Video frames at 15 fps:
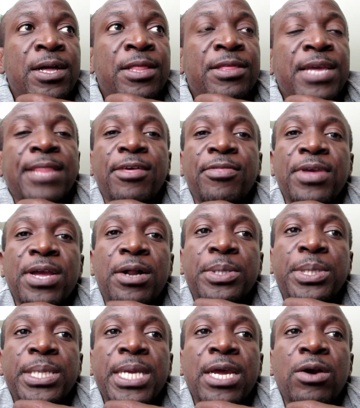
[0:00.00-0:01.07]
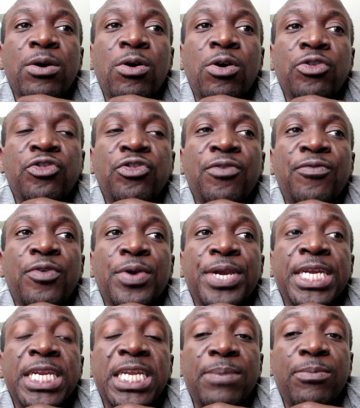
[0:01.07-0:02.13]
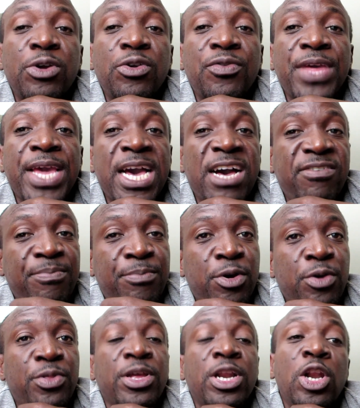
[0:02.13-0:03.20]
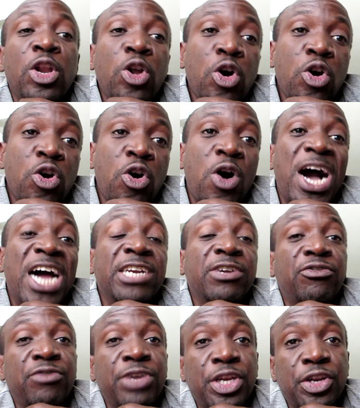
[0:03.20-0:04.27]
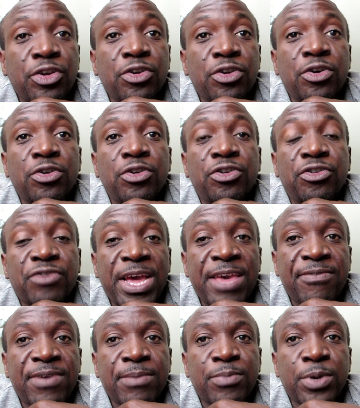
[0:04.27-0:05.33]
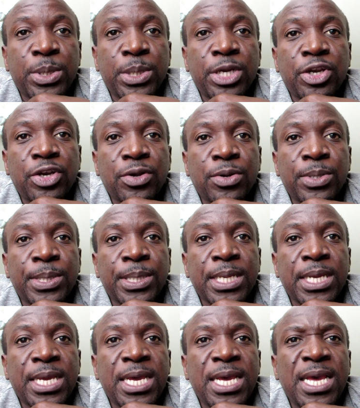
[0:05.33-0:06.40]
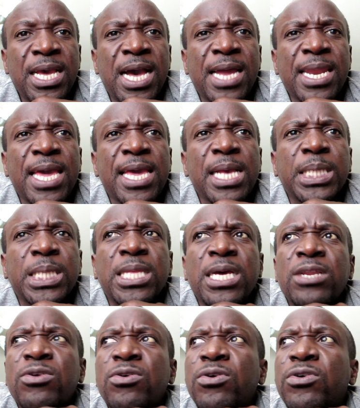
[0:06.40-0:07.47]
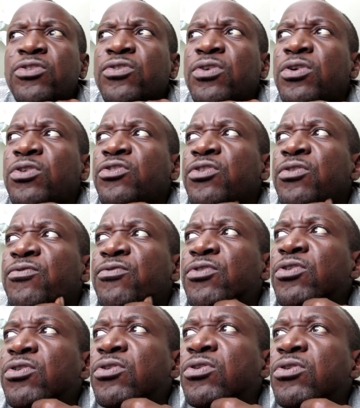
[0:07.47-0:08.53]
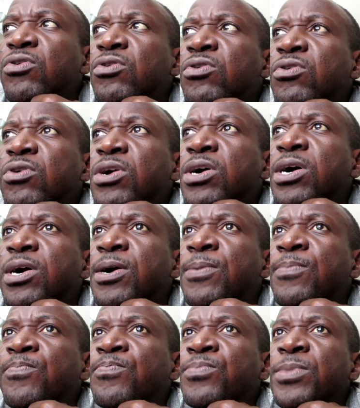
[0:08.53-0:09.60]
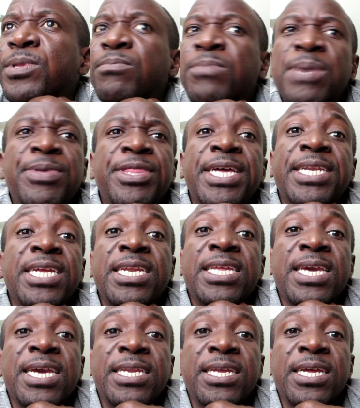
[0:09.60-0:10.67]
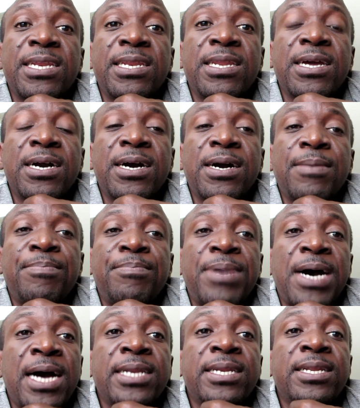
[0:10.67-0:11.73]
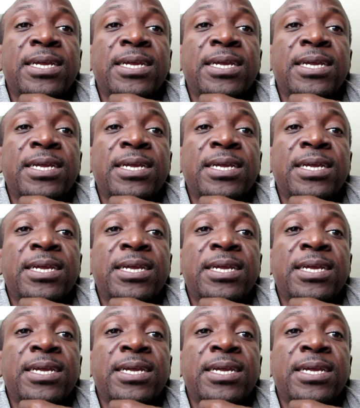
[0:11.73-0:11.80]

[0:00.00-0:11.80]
The other thing I'll say also for intermodal, they have both local and regional driving positions. And I guess that goes also for um, maybe the dedicated uh, part.